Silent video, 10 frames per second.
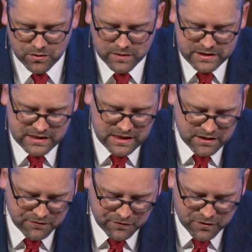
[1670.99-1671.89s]
We see at
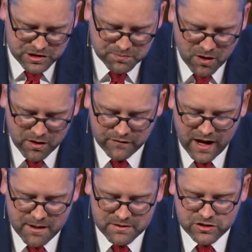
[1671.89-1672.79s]
the first part of
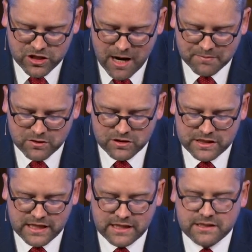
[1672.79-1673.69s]
Amos chapter
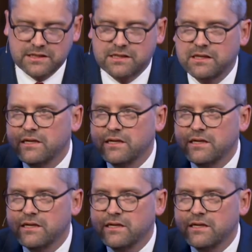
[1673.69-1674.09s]
6,